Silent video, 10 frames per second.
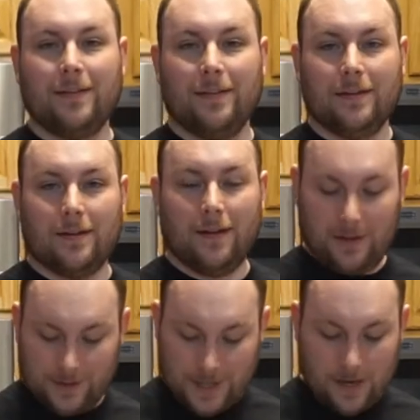to the
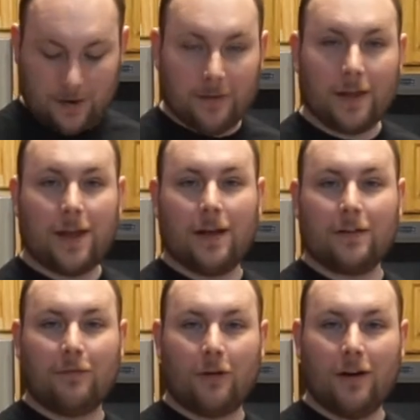channel that
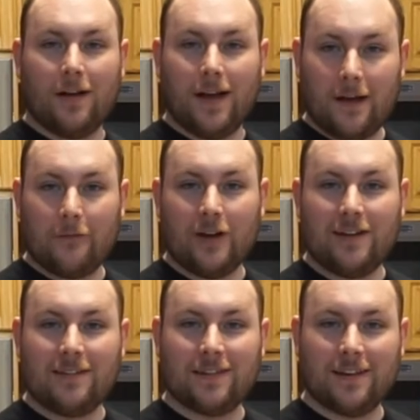can't afford a halfway
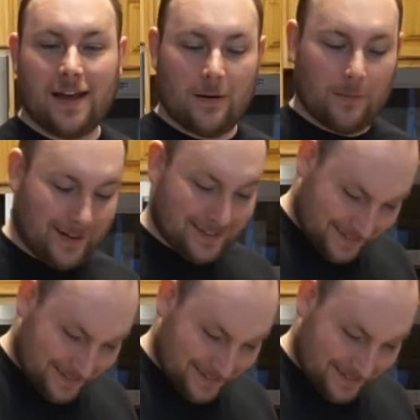decent camera.